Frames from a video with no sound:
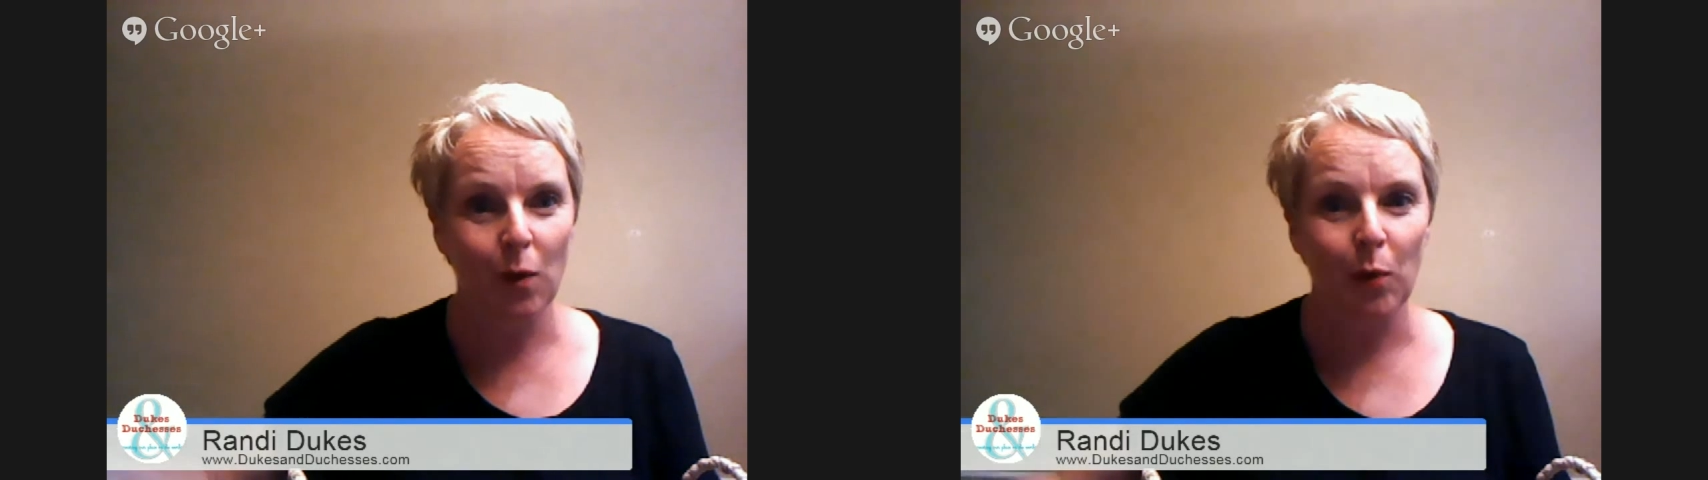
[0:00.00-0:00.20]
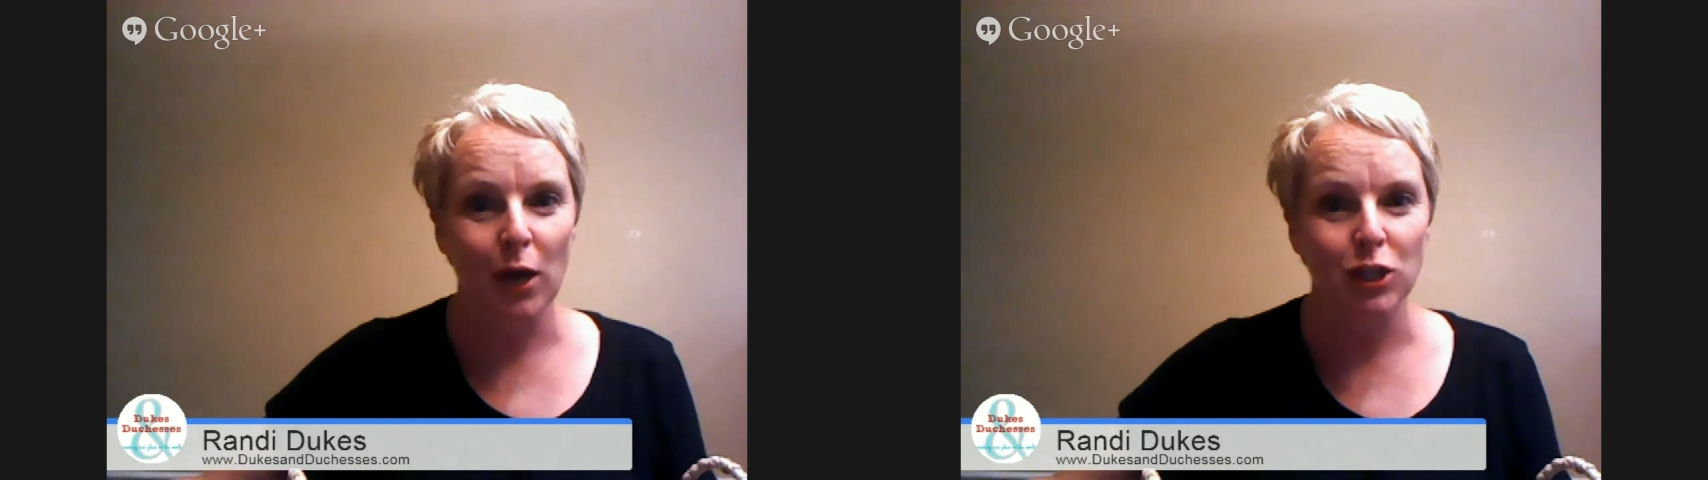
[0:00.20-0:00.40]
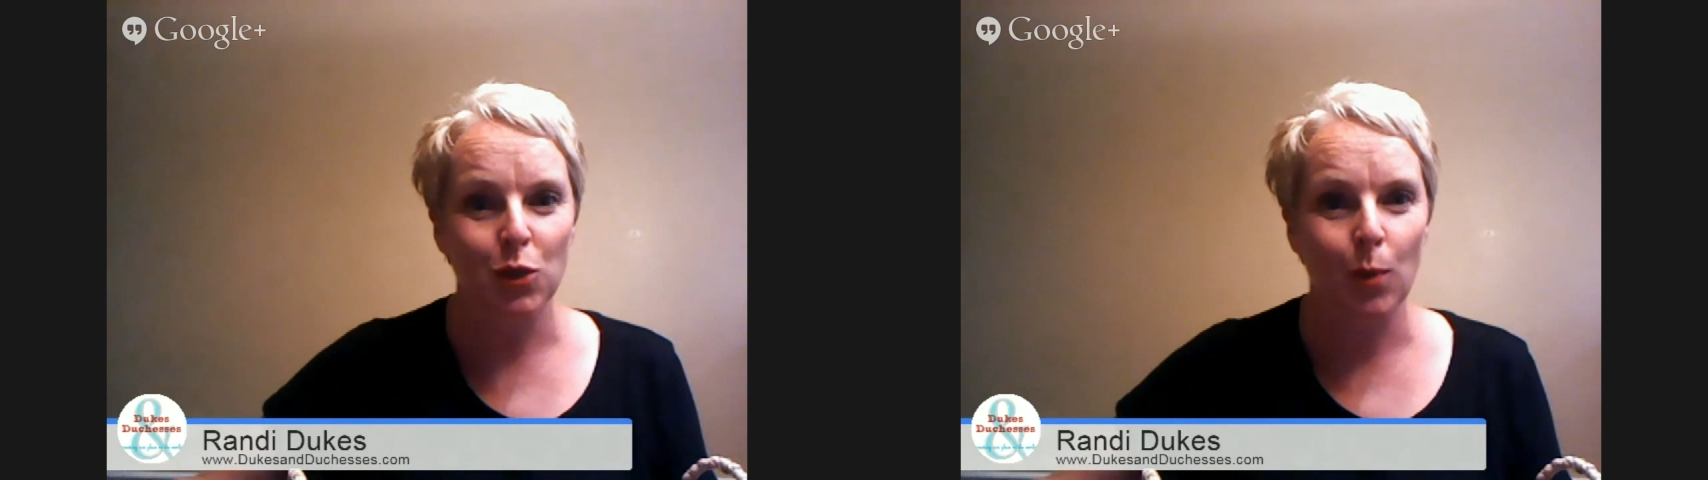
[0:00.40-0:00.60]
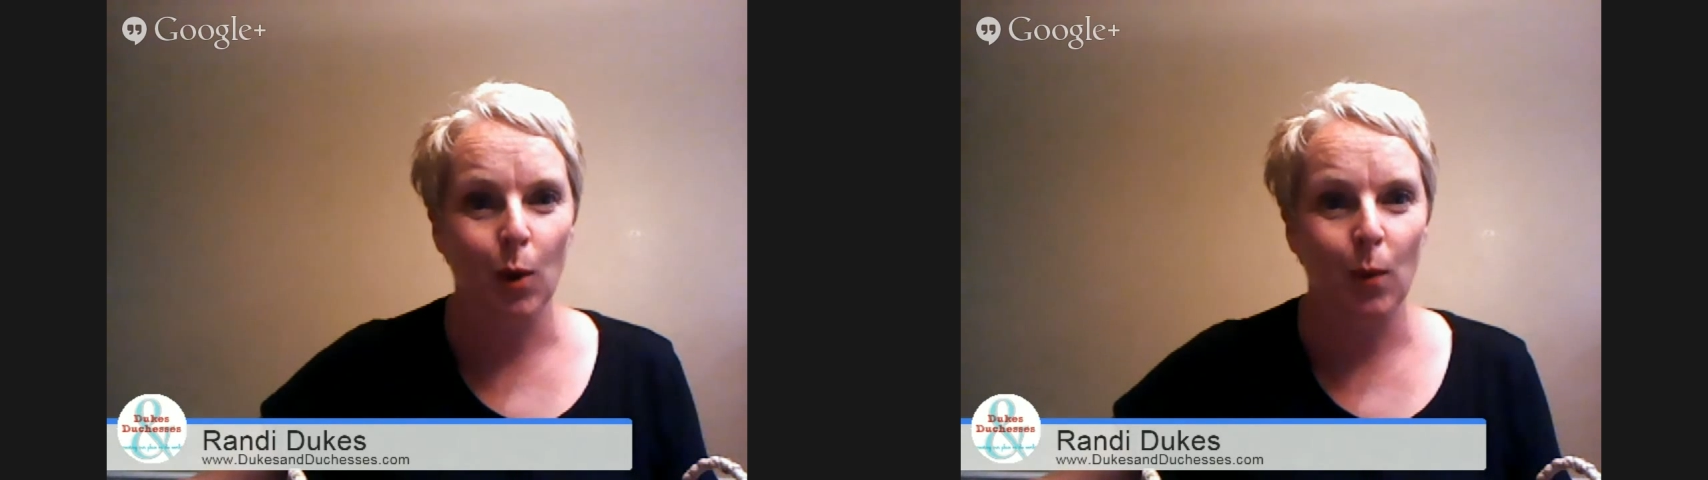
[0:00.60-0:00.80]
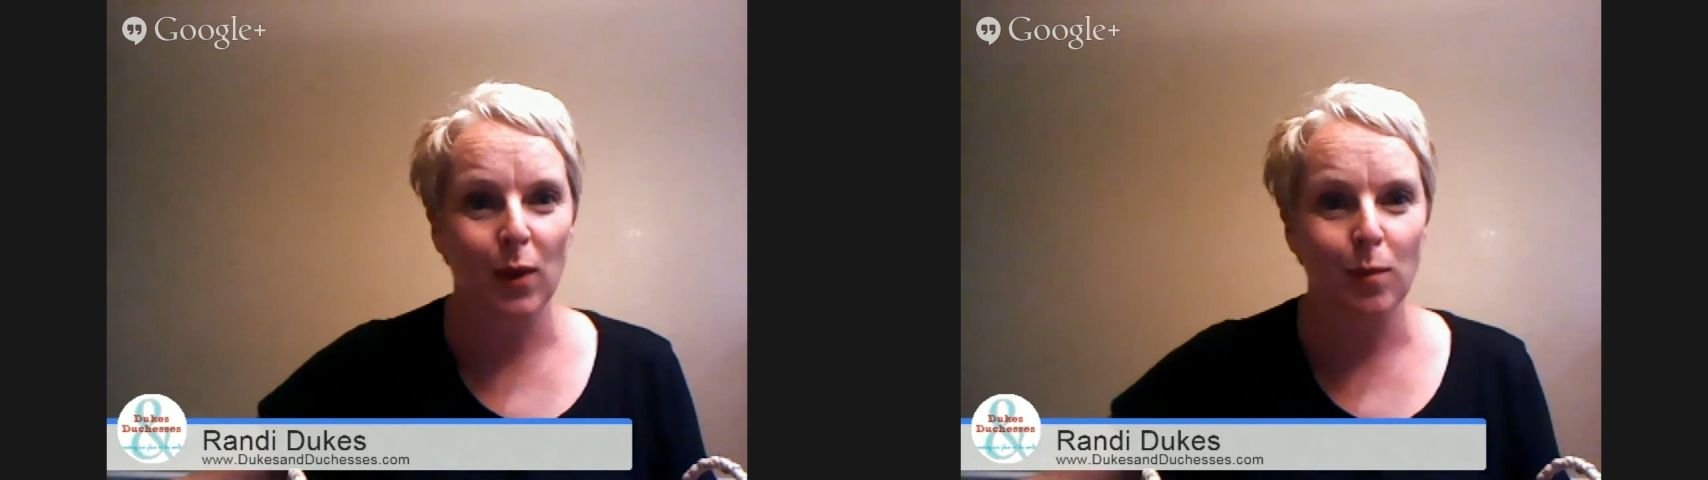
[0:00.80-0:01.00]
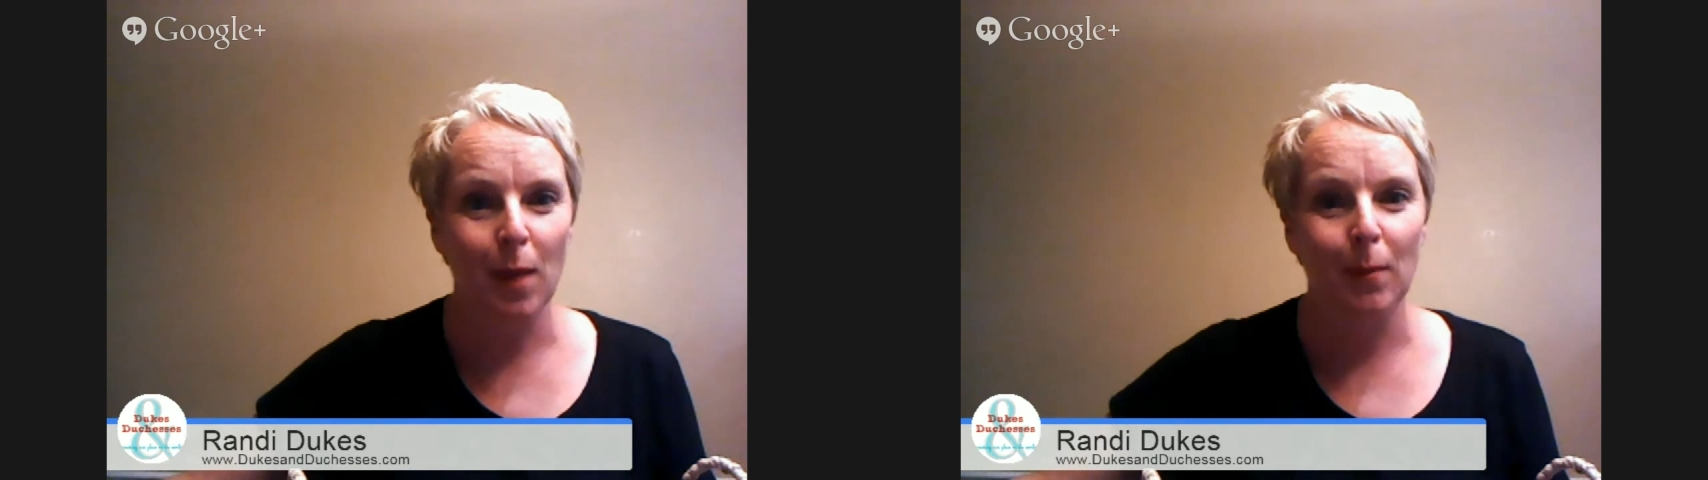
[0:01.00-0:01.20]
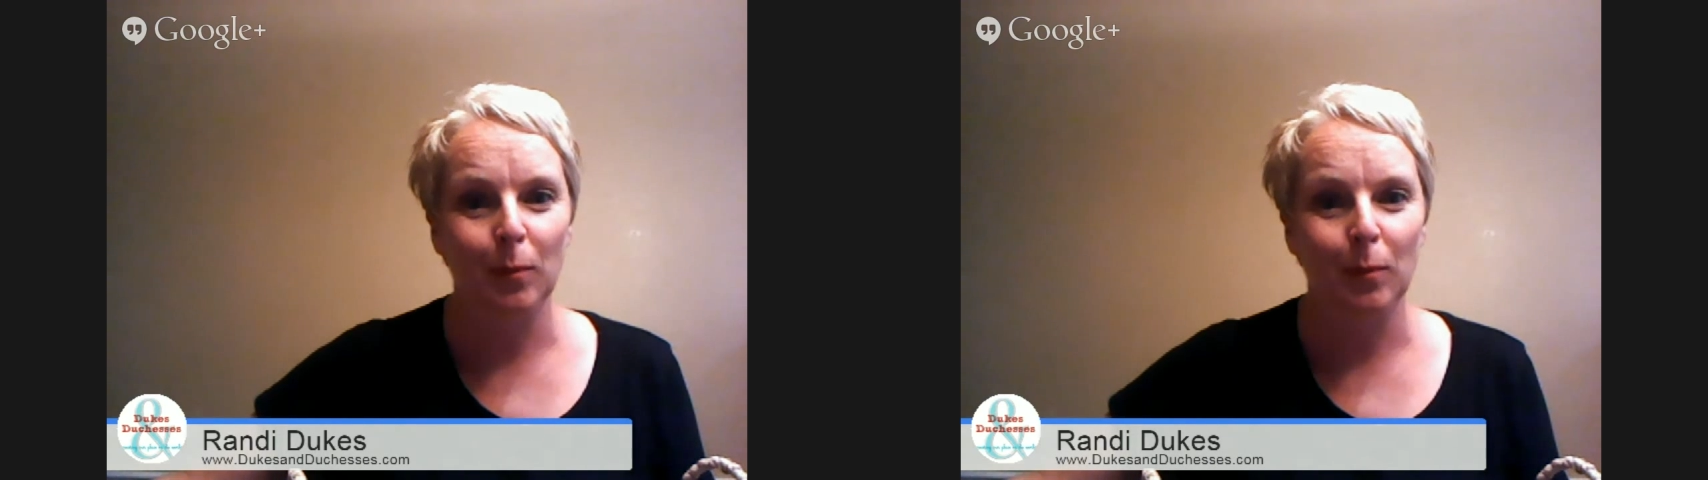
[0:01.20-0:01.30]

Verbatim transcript: brush and throw away the paper